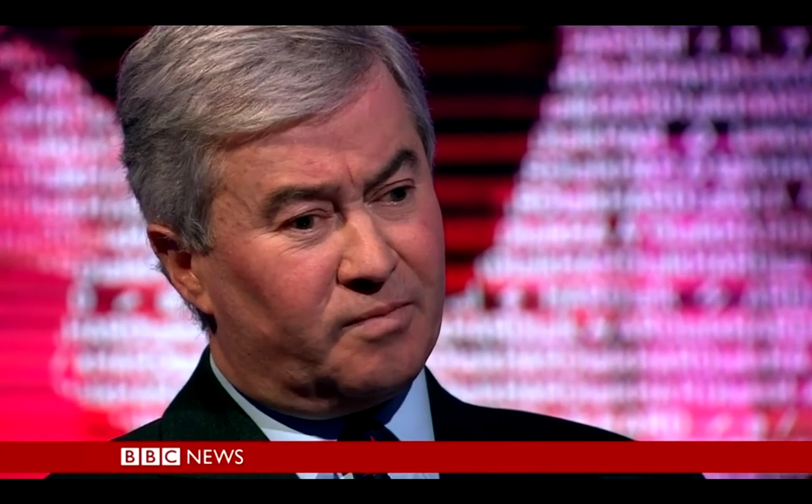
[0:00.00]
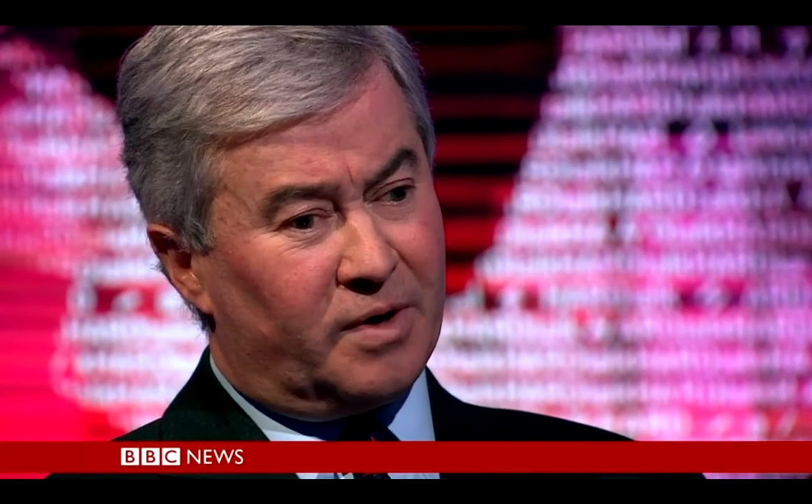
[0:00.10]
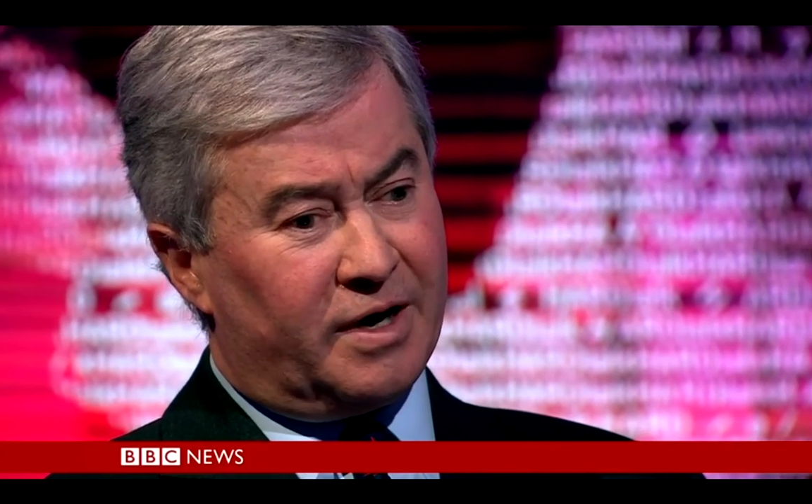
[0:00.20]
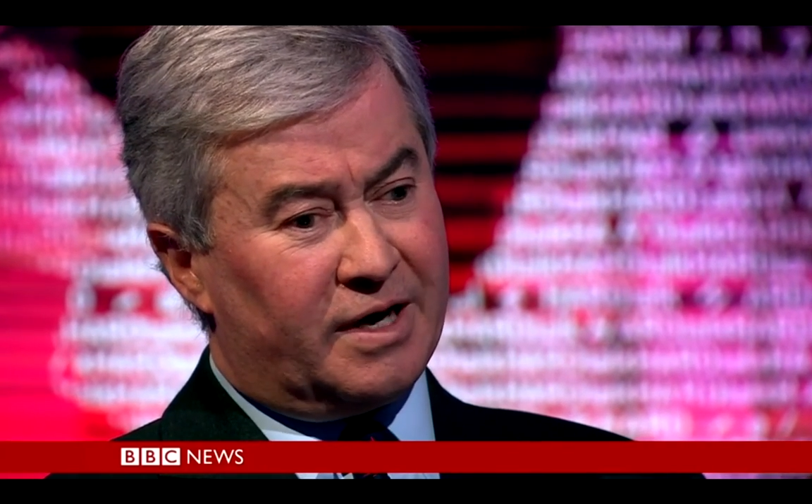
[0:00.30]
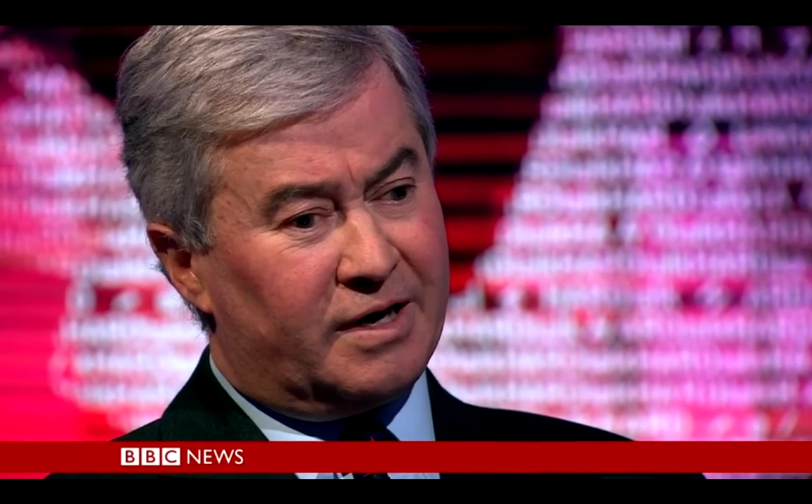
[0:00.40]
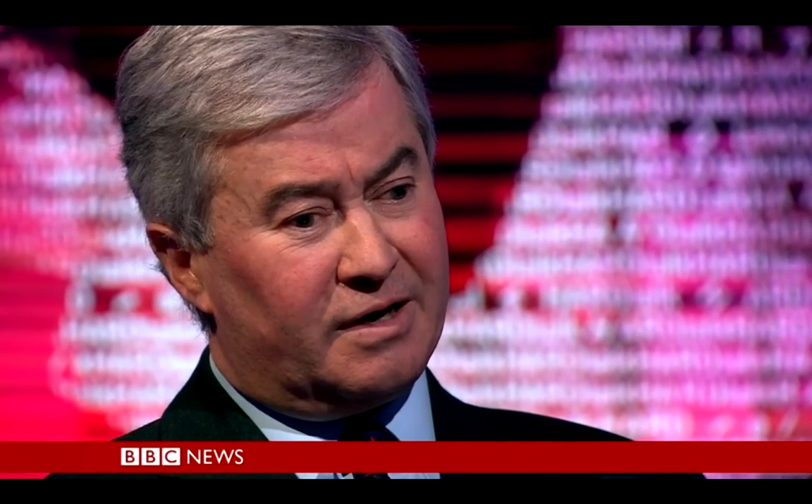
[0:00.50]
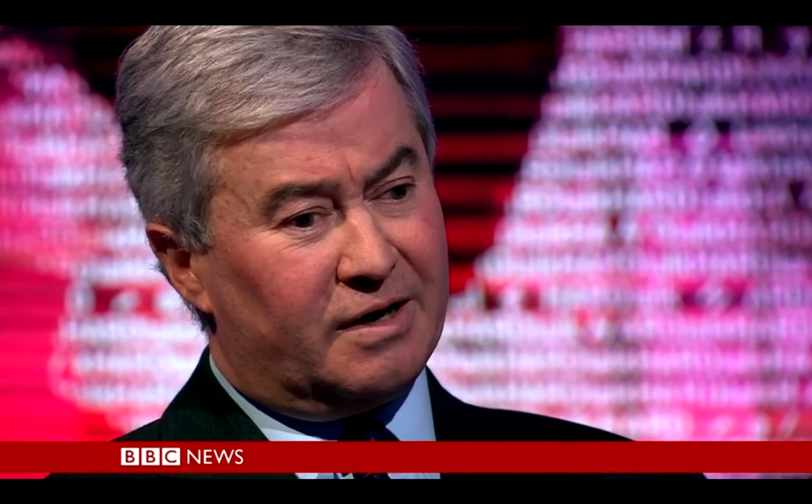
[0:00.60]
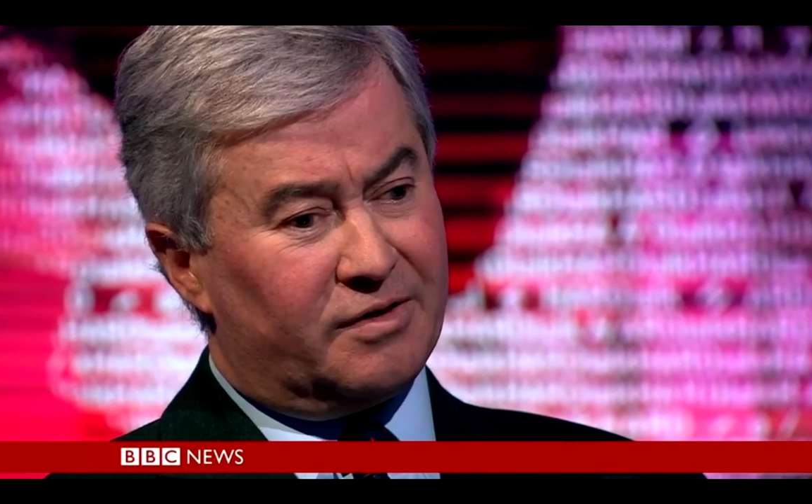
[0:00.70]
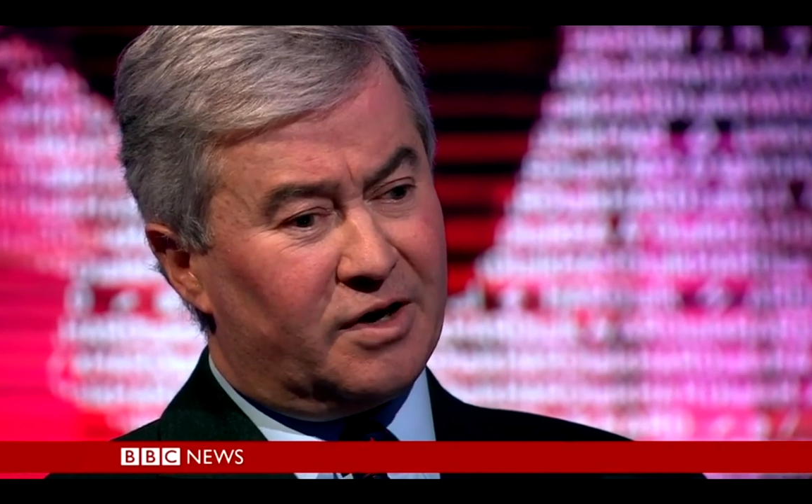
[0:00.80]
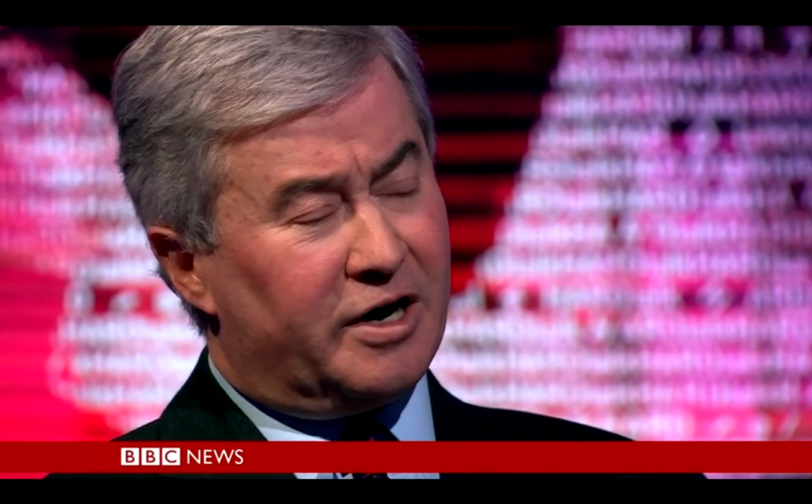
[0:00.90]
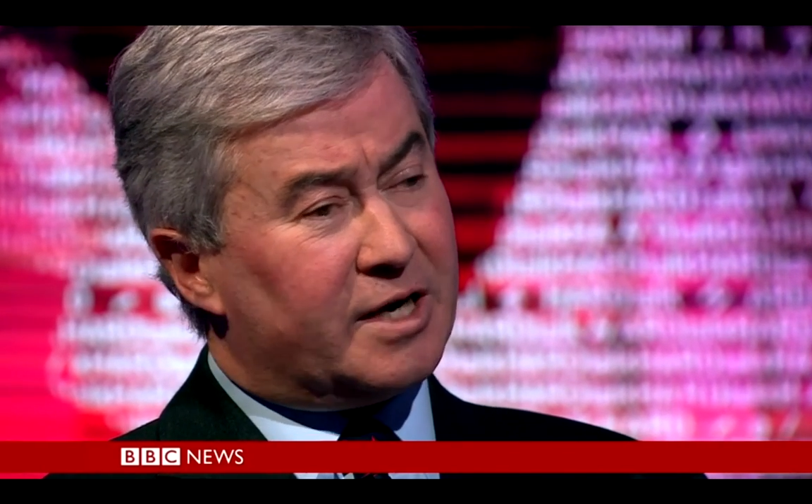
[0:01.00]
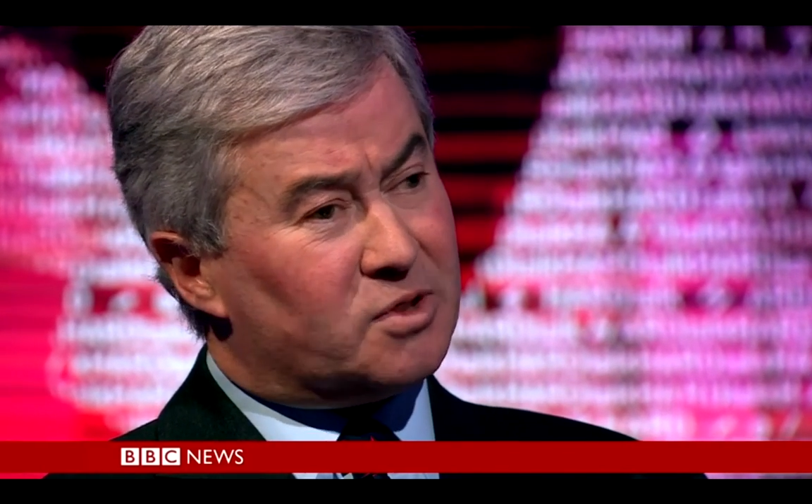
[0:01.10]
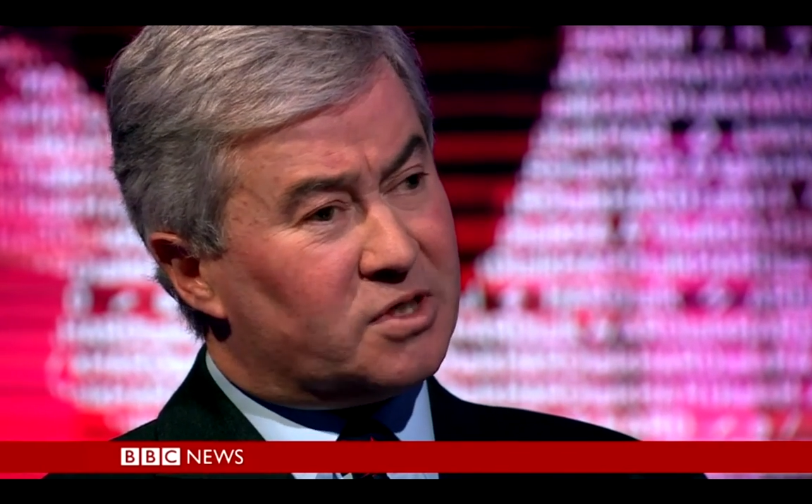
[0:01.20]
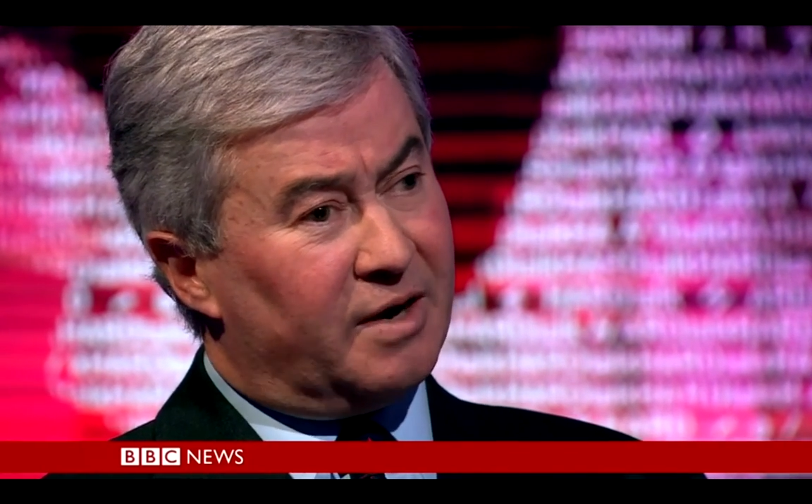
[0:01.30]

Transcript: the arguments